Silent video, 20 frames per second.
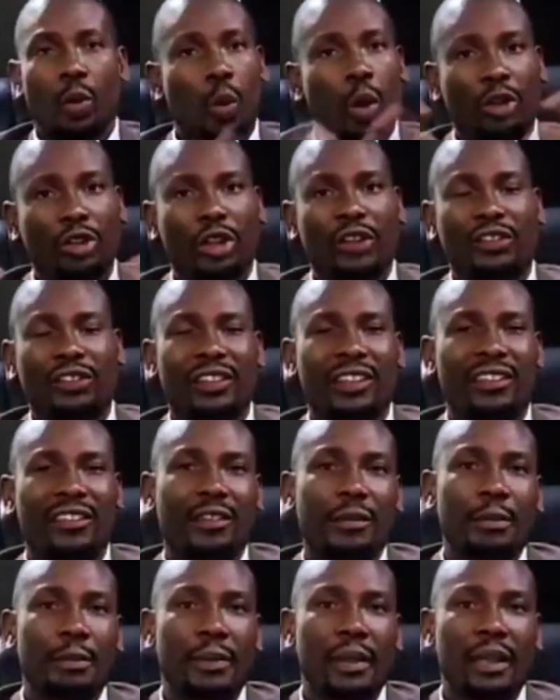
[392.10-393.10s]
What does
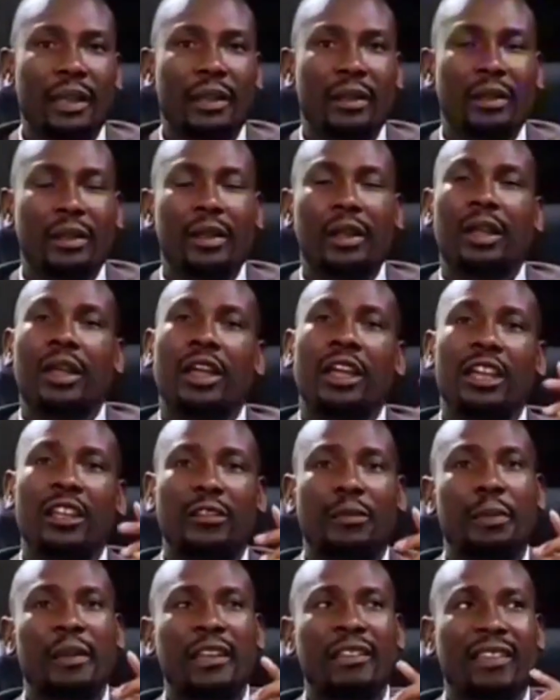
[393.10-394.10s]
this mean?
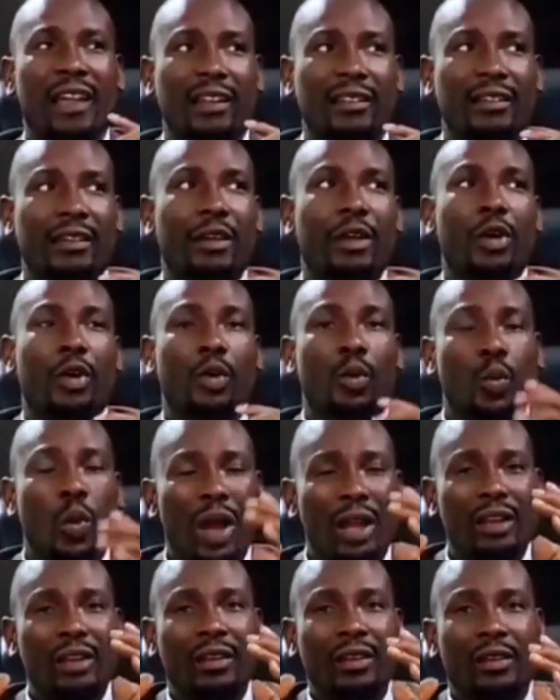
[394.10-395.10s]
It means that
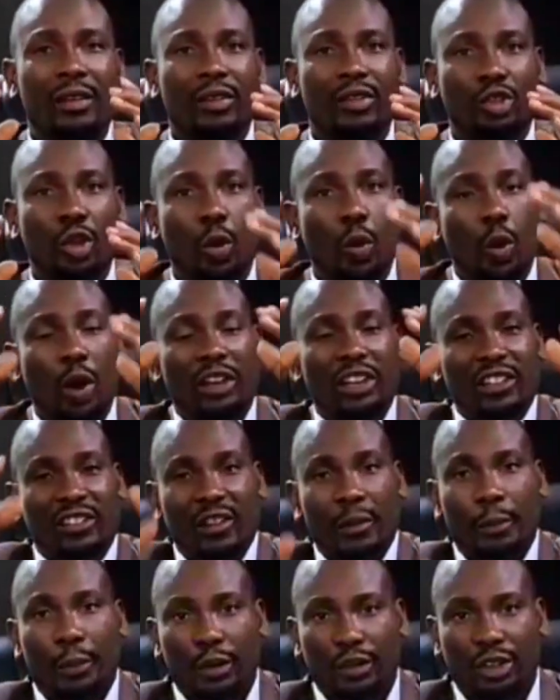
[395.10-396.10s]
when someone
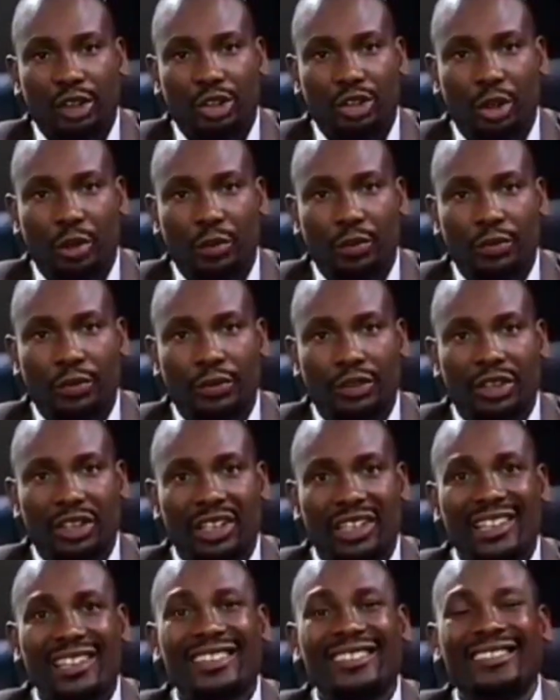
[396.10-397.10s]
is in possession,
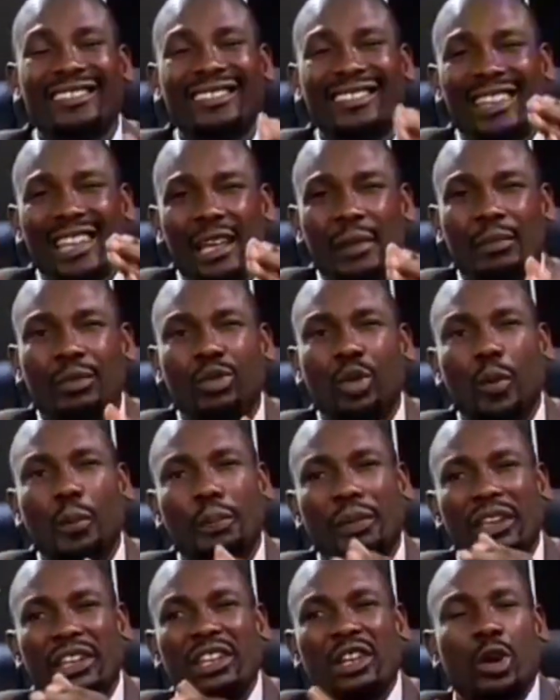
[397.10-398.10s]
is deemed to
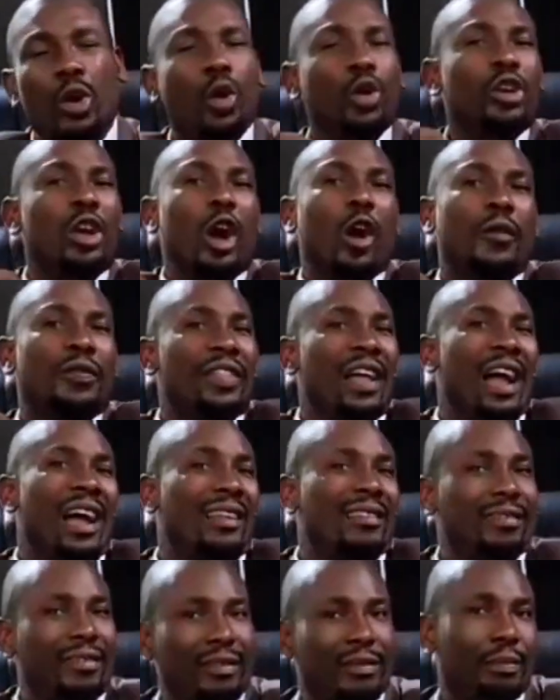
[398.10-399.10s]
be the owner of
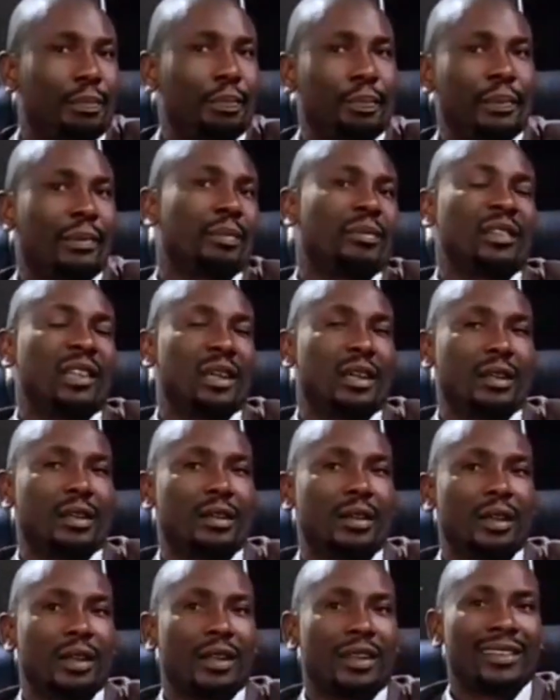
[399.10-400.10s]
that thing.
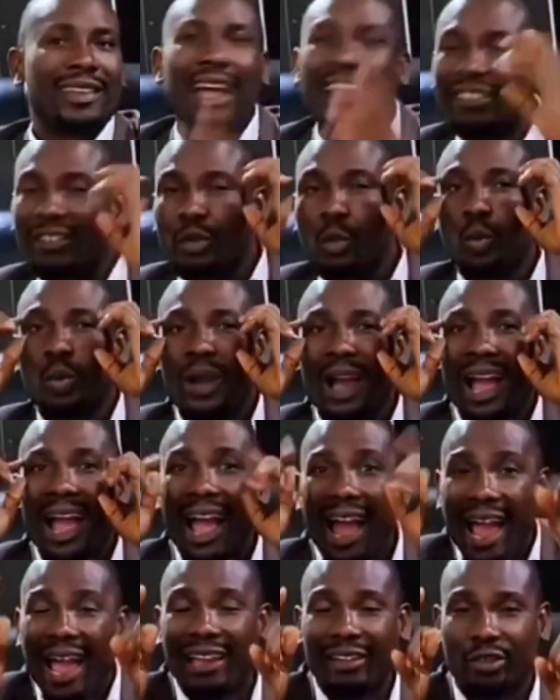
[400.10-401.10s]
That's the
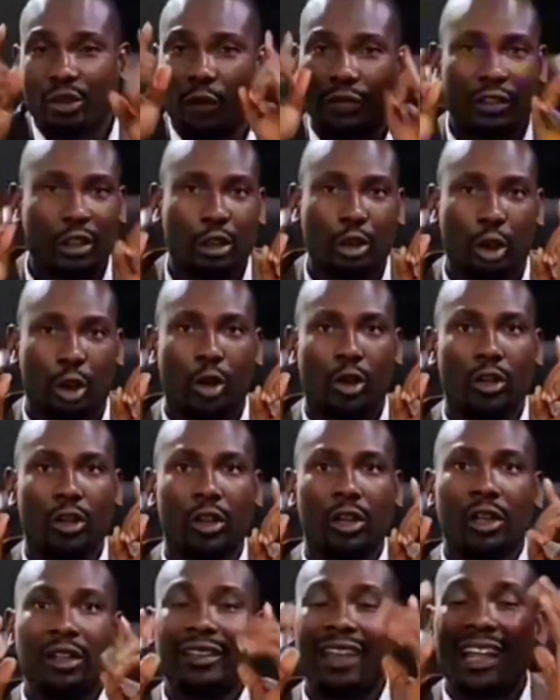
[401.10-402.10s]
eyes of the law.
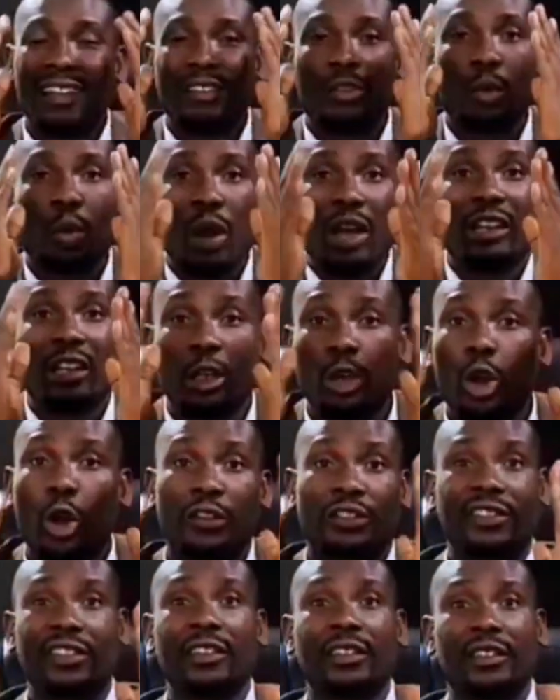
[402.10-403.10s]
That's the way the
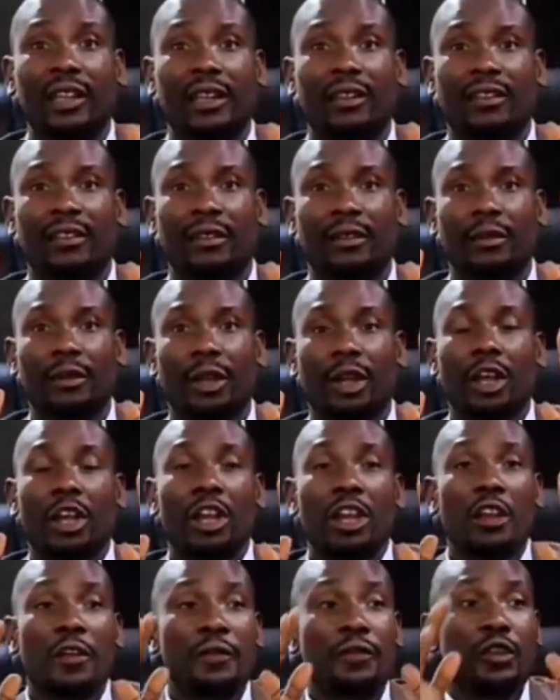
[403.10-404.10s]
law sees things.
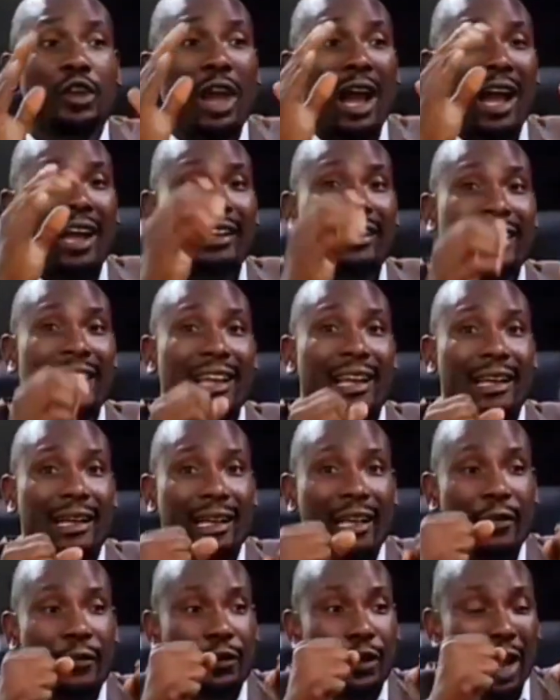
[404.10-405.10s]
If you
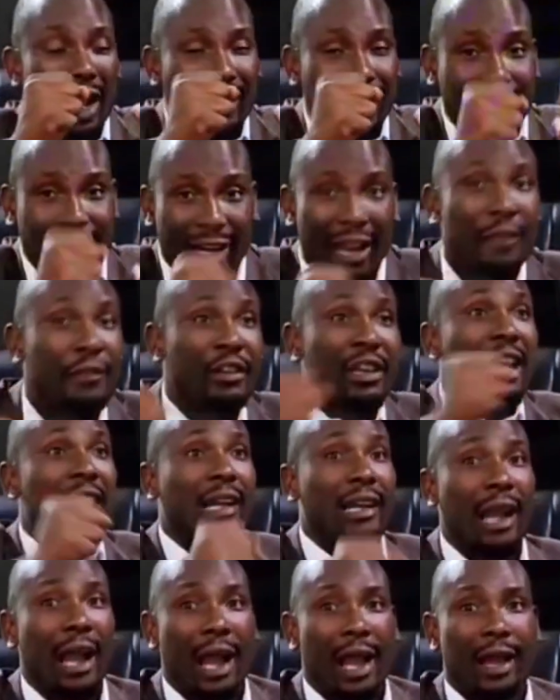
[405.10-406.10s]
are driving
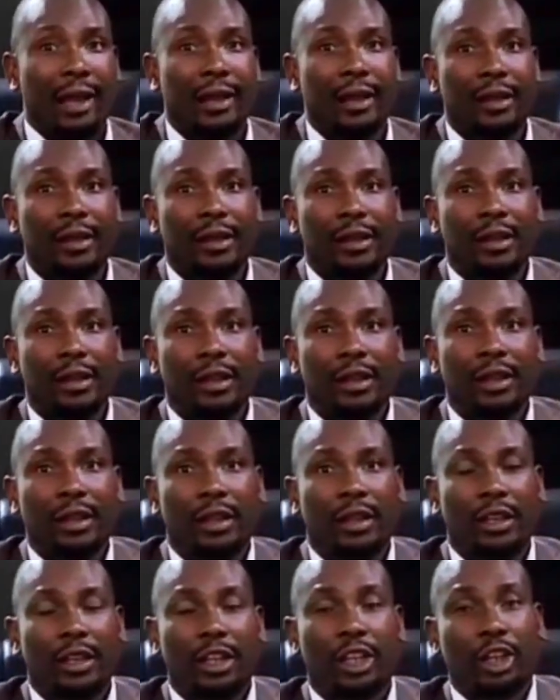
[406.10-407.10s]
a car,
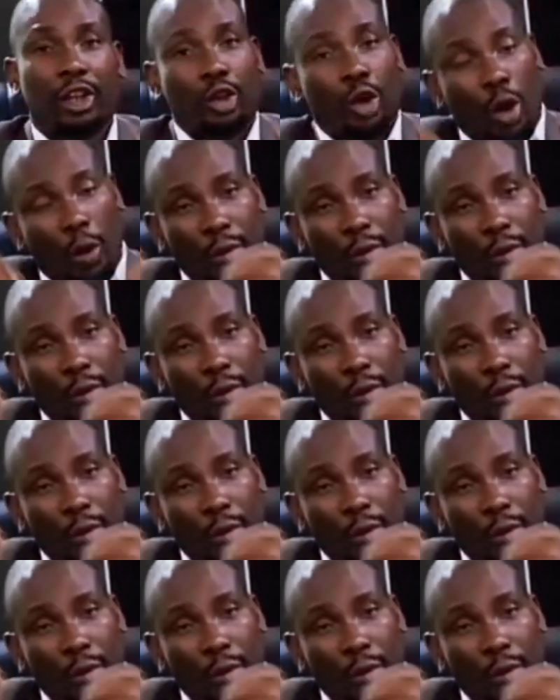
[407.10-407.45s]
the